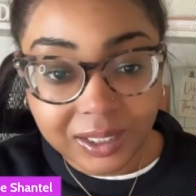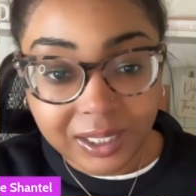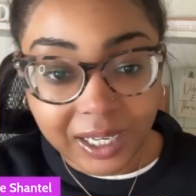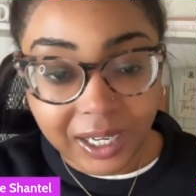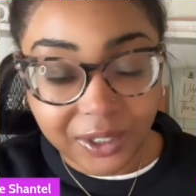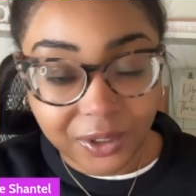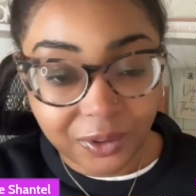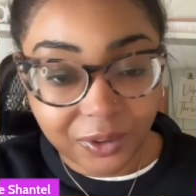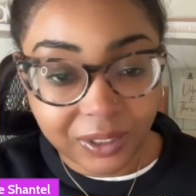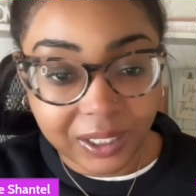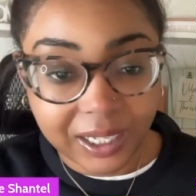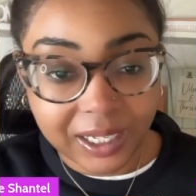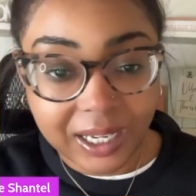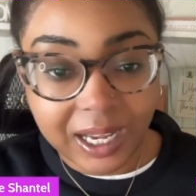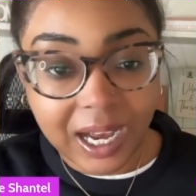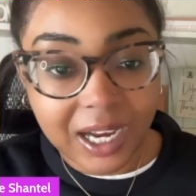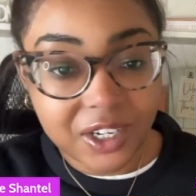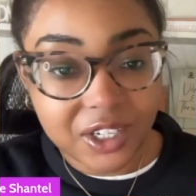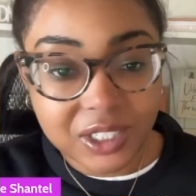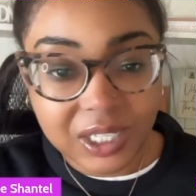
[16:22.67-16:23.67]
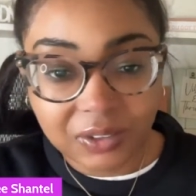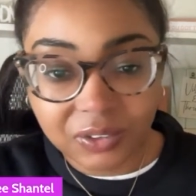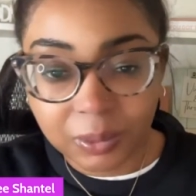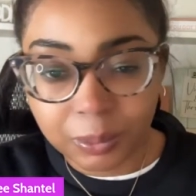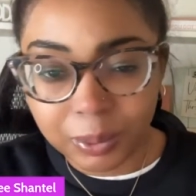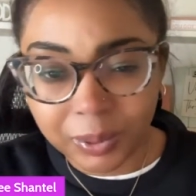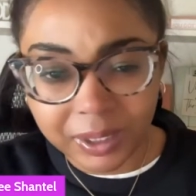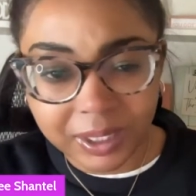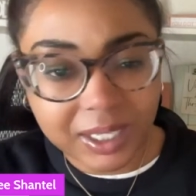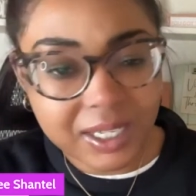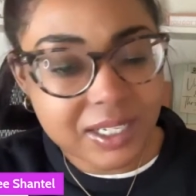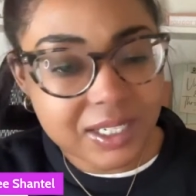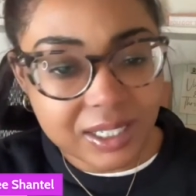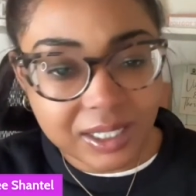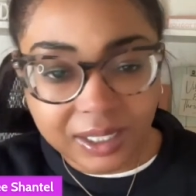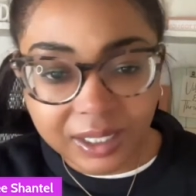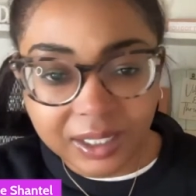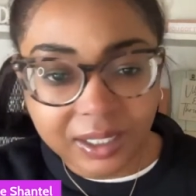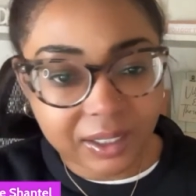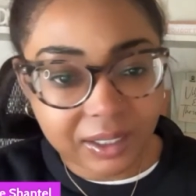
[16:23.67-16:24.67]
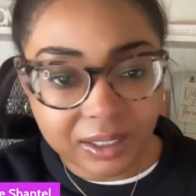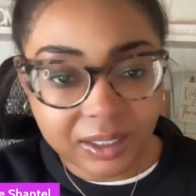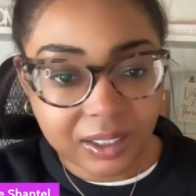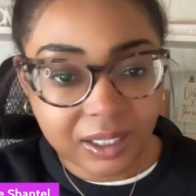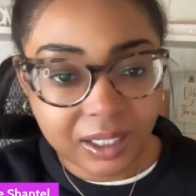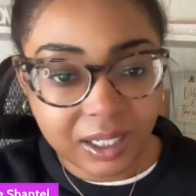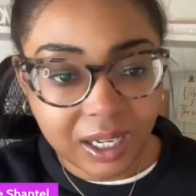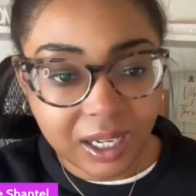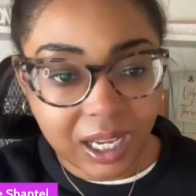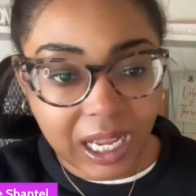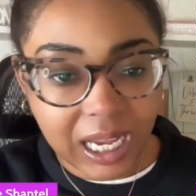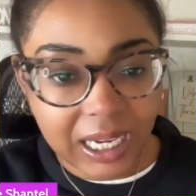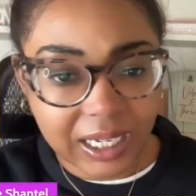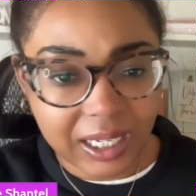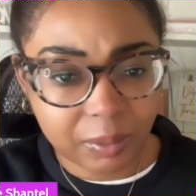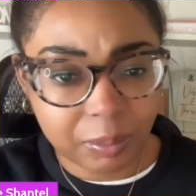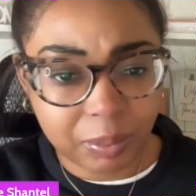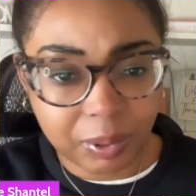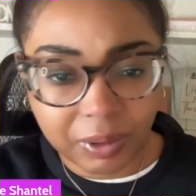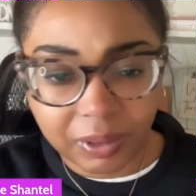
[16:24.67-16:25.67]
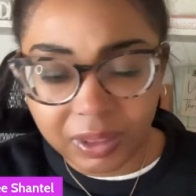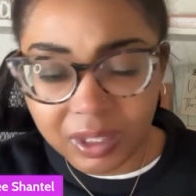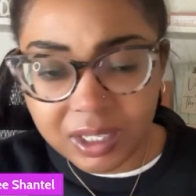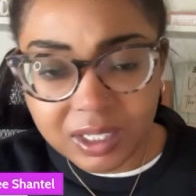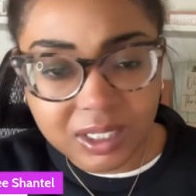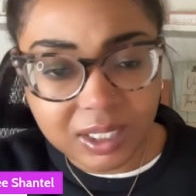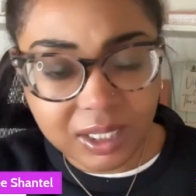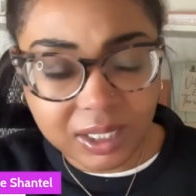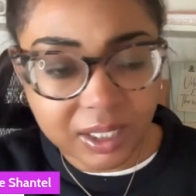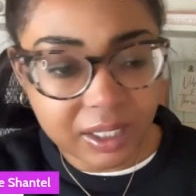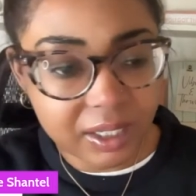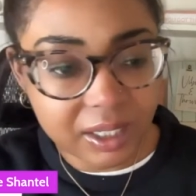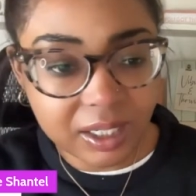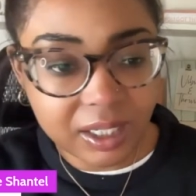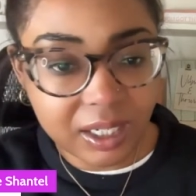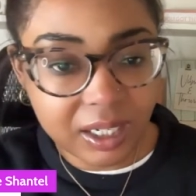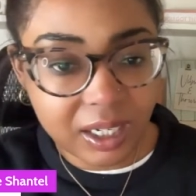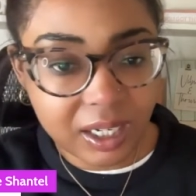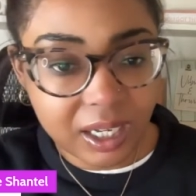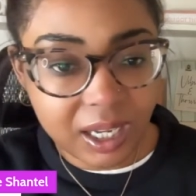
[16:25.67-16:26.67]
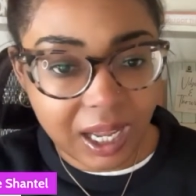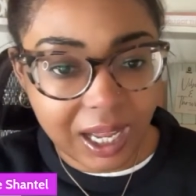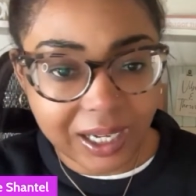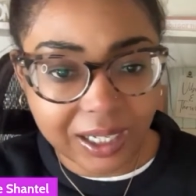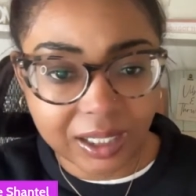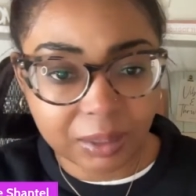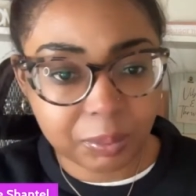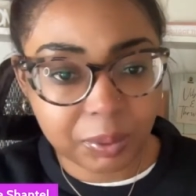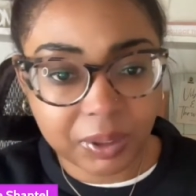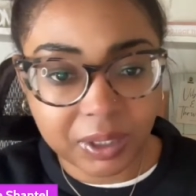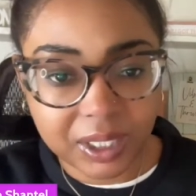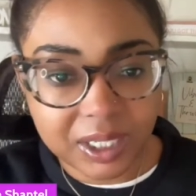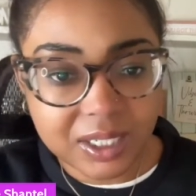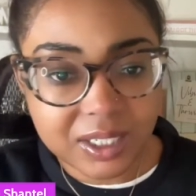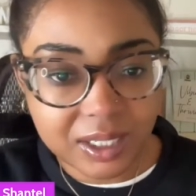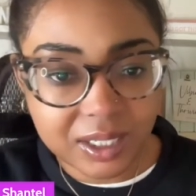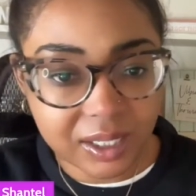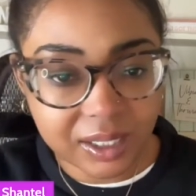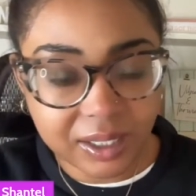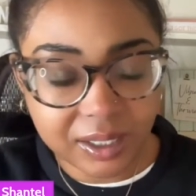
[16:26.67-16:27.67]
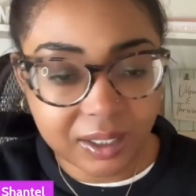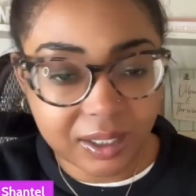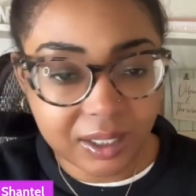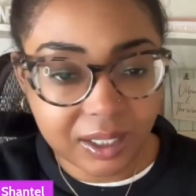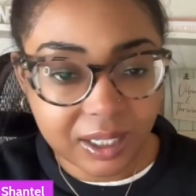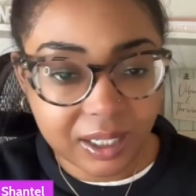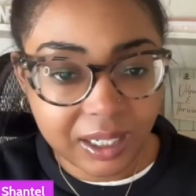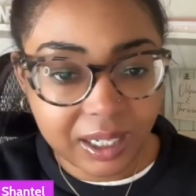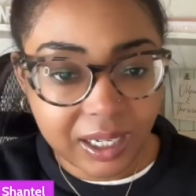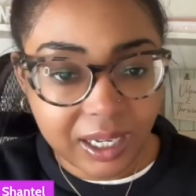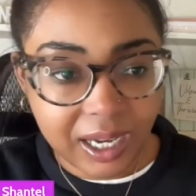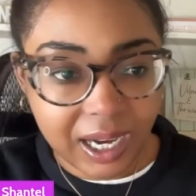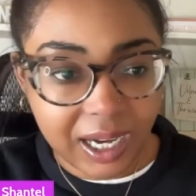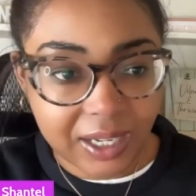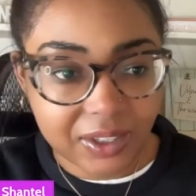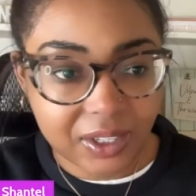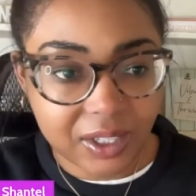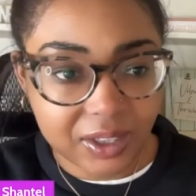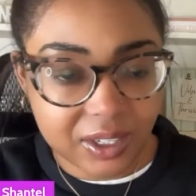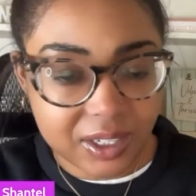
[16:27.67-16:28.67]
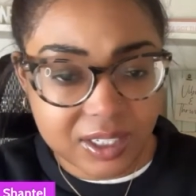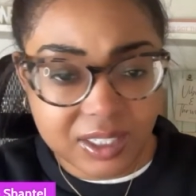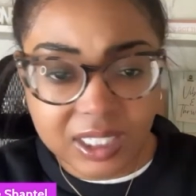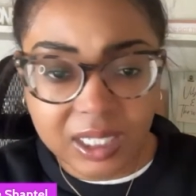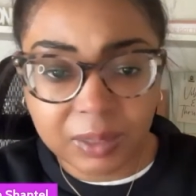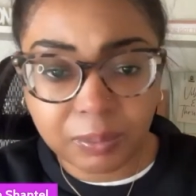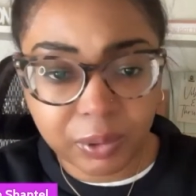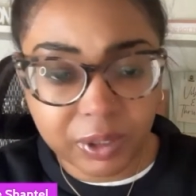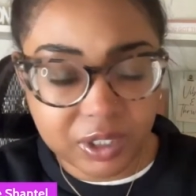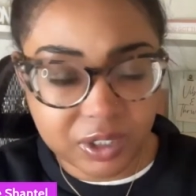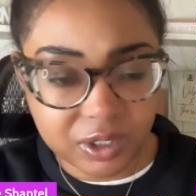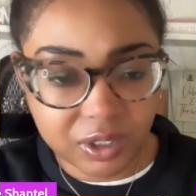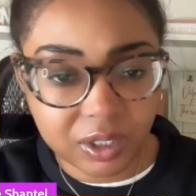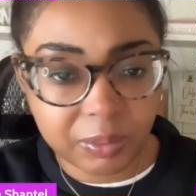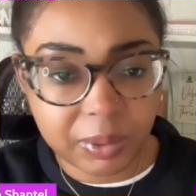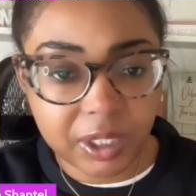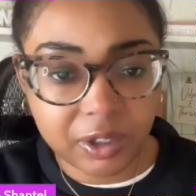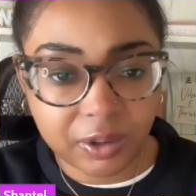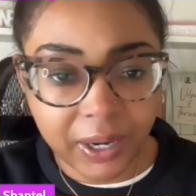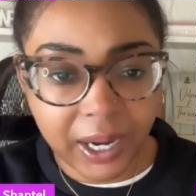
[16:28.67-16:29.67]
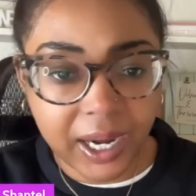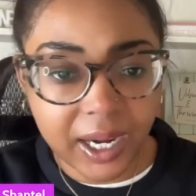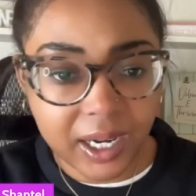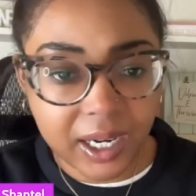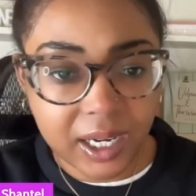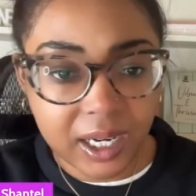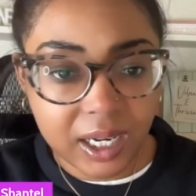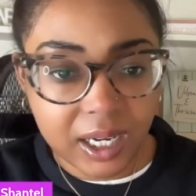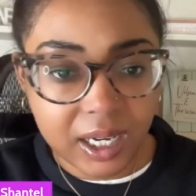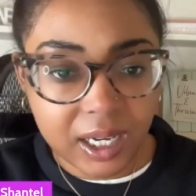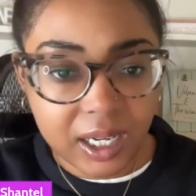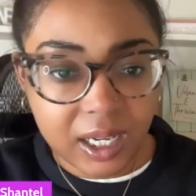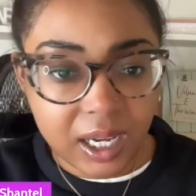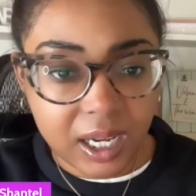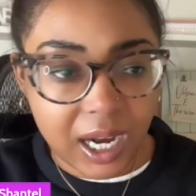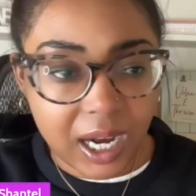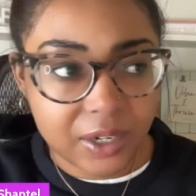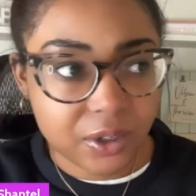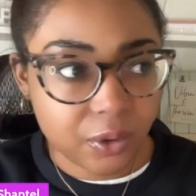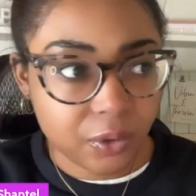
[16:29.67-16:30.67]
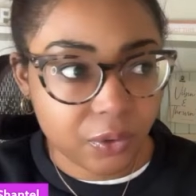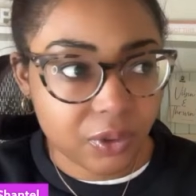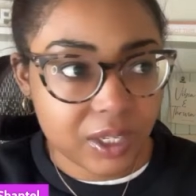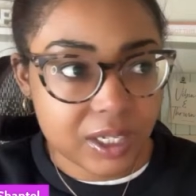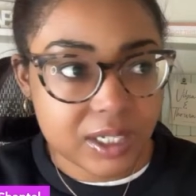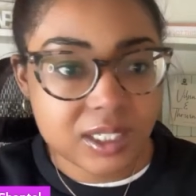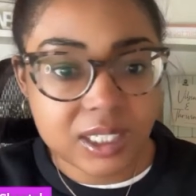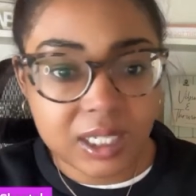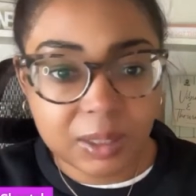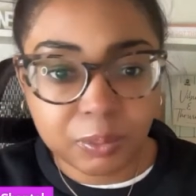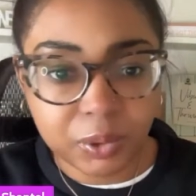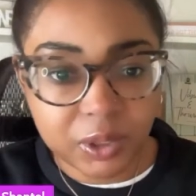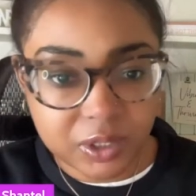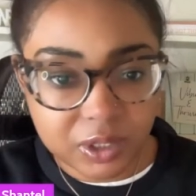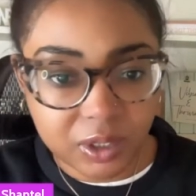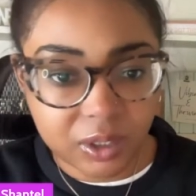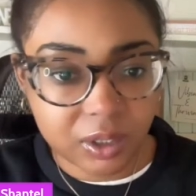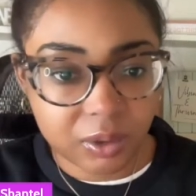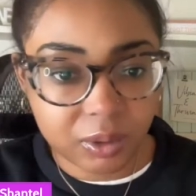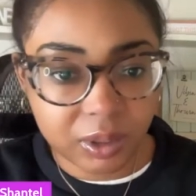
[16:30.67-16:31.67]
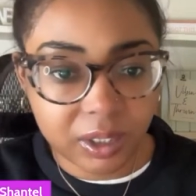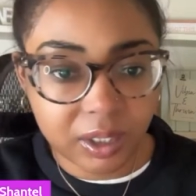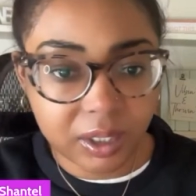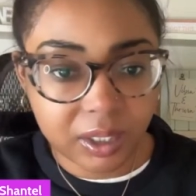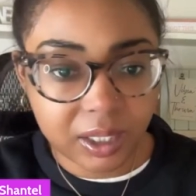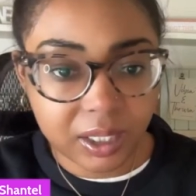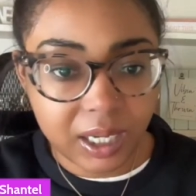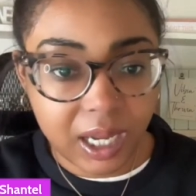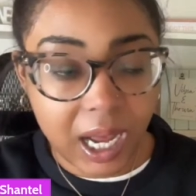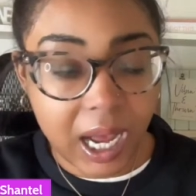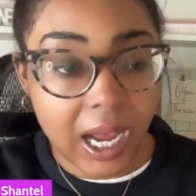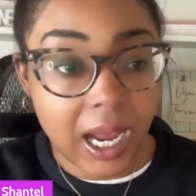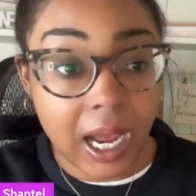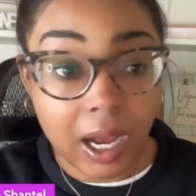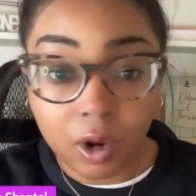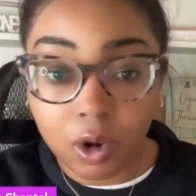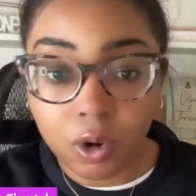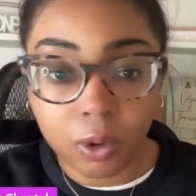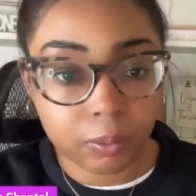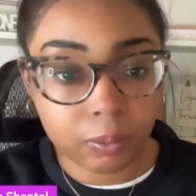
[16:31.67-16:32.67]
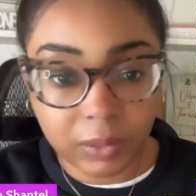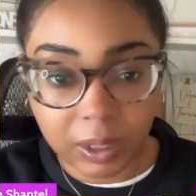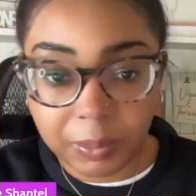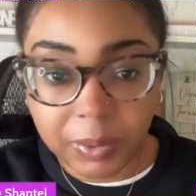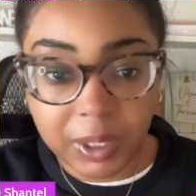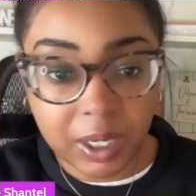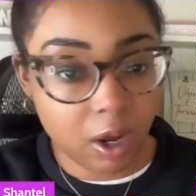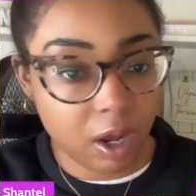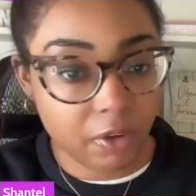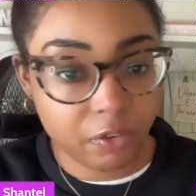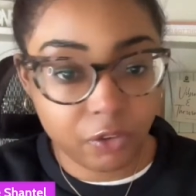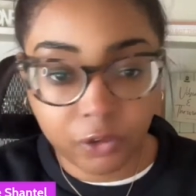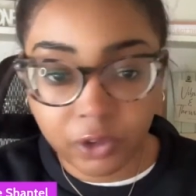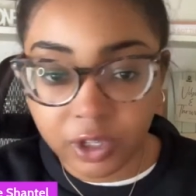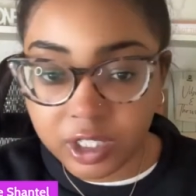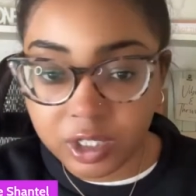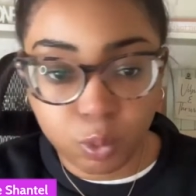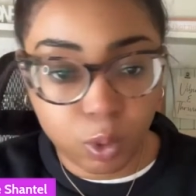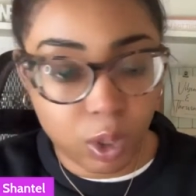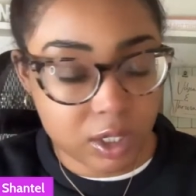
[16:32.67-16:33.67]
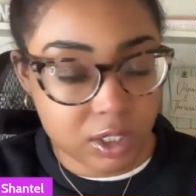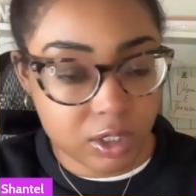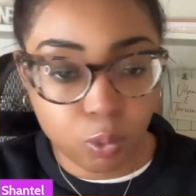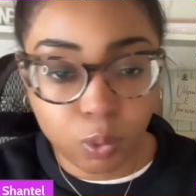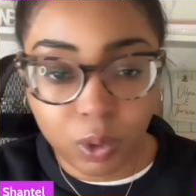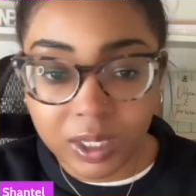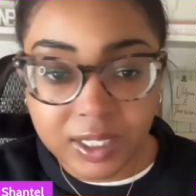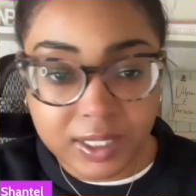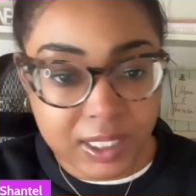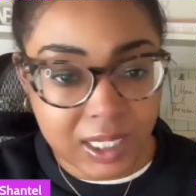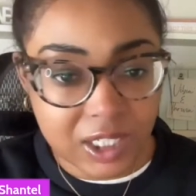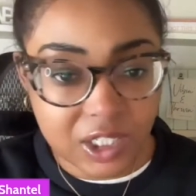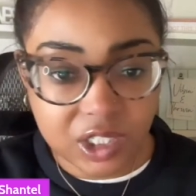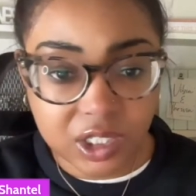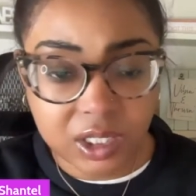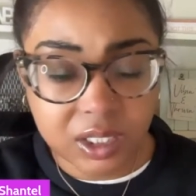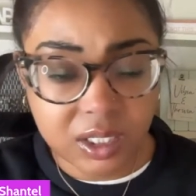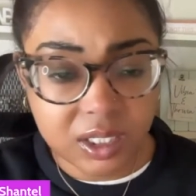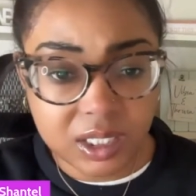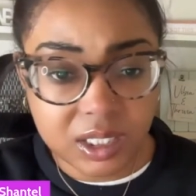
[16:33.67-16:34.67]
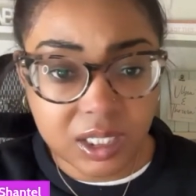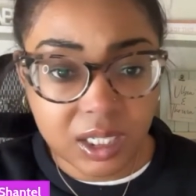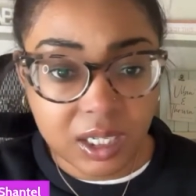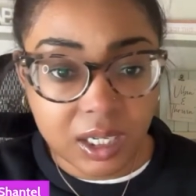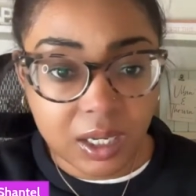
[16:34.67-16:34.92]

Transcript: And you're like, I just have to put this in there. I got to put this in there. I got to put this in there. I think this template's going to be great. I know this template's going to work. Let me offer this one-to-one sessions.